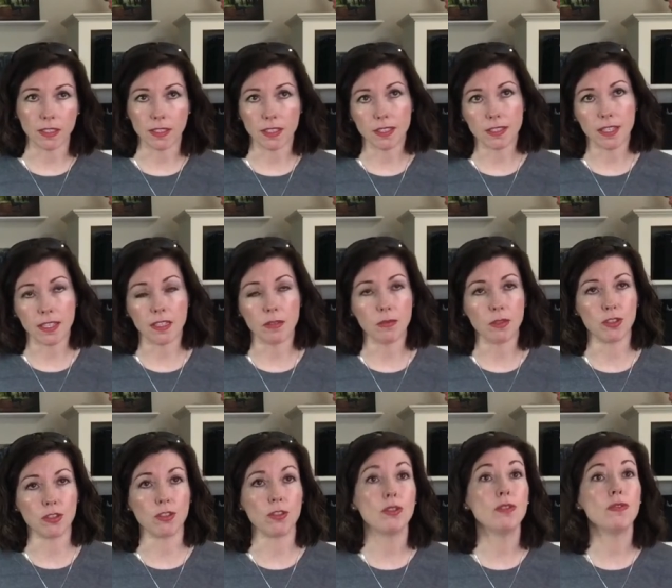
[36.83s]
that these
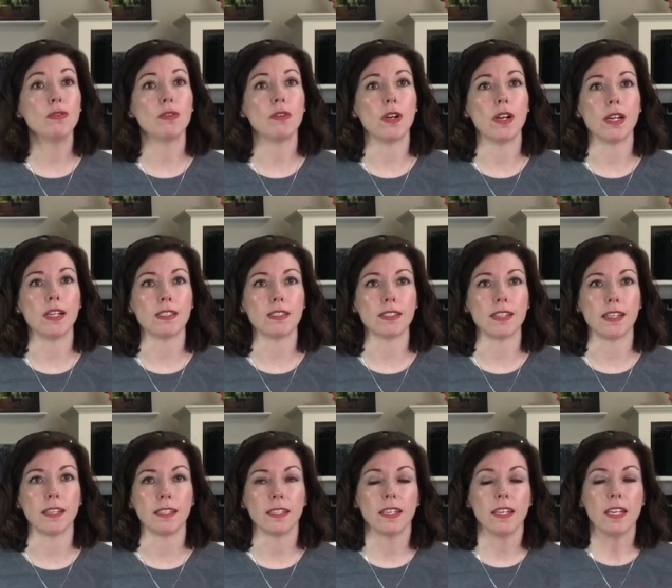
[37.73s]
animals do for us
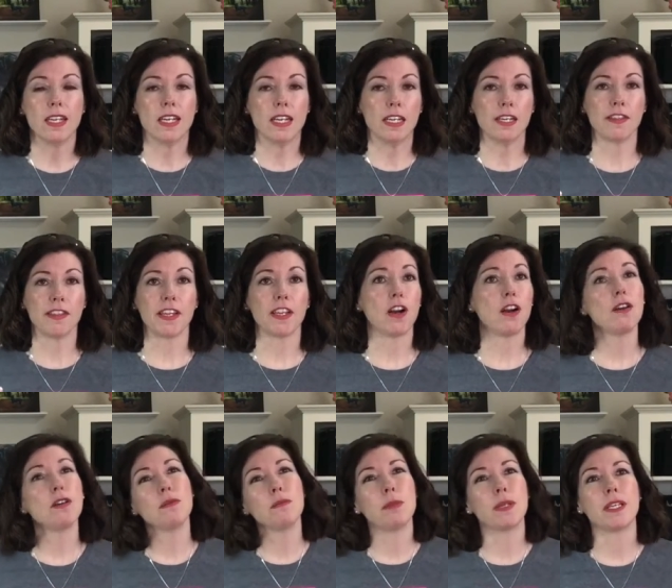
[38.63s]
that
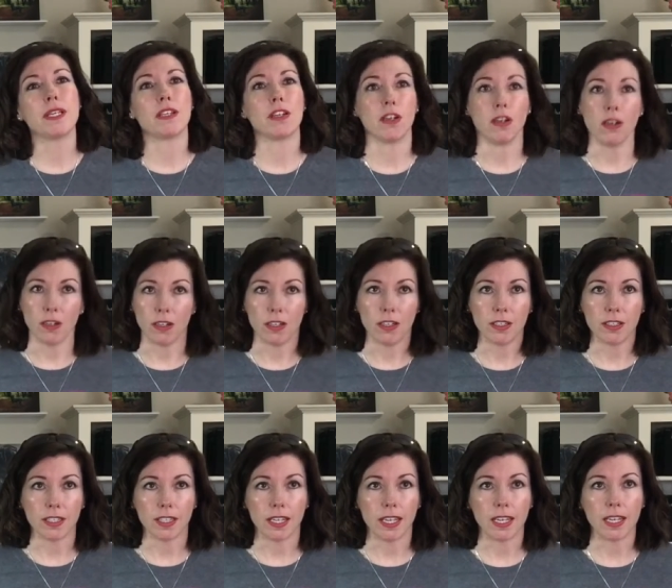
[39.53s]
aren't being honored.